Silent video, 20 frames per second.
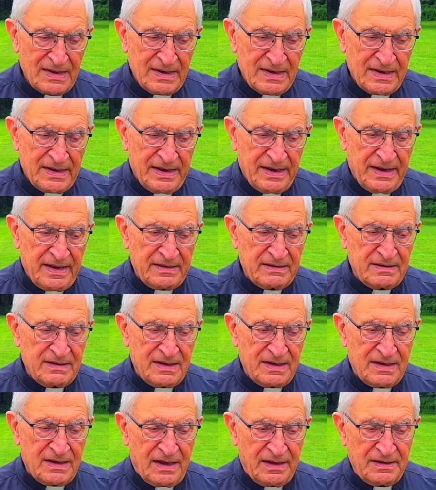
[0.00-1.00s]
And
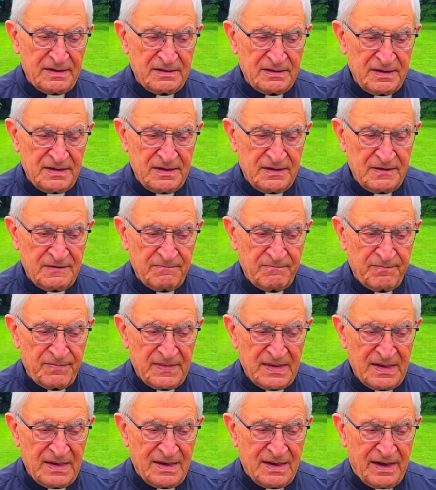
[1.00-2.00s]
in
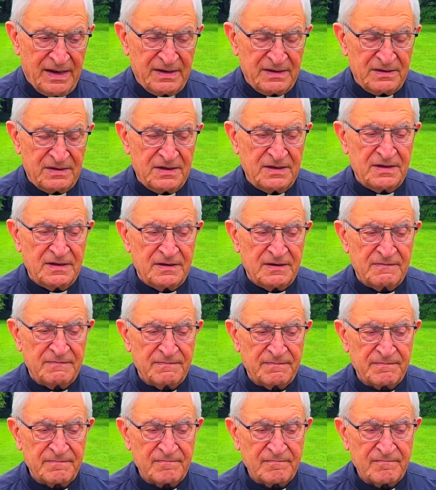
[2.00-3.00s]
1919,
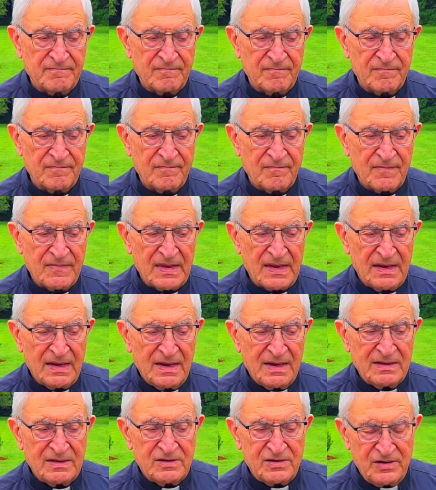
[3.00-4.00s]

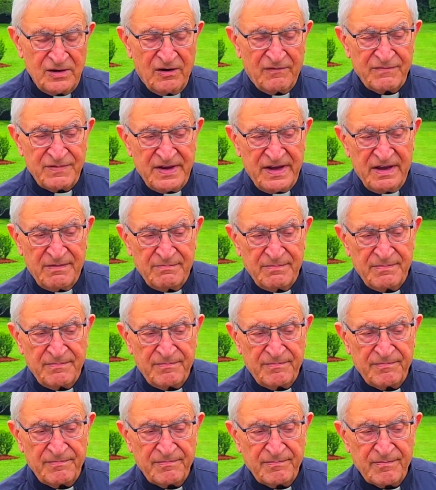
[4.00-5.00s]
3 of them
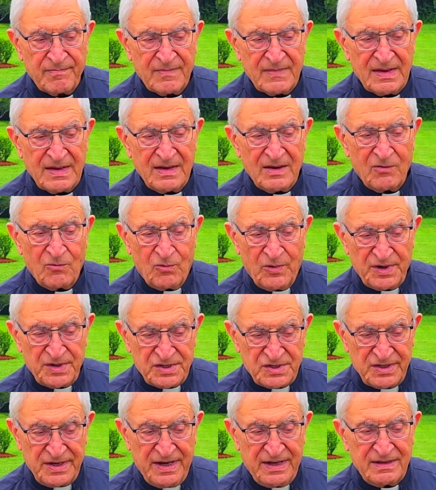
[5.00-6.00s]
were
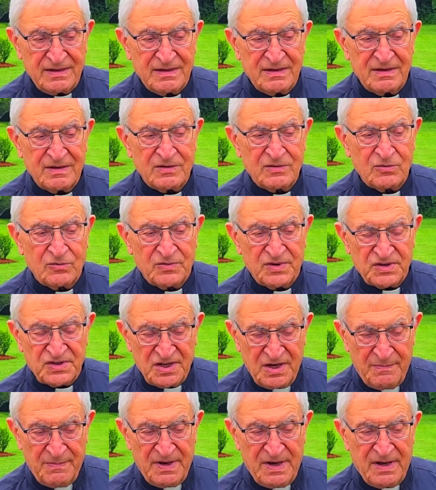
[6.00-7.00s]
sent to the
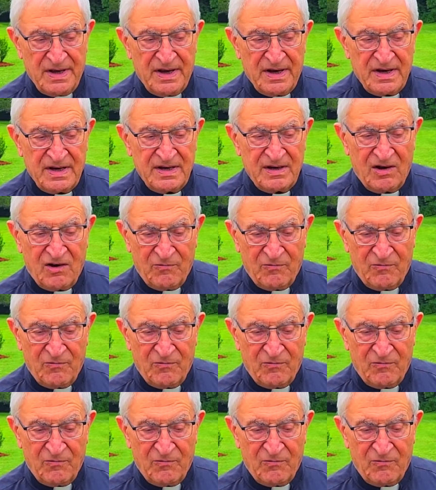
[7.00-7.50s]
seminary of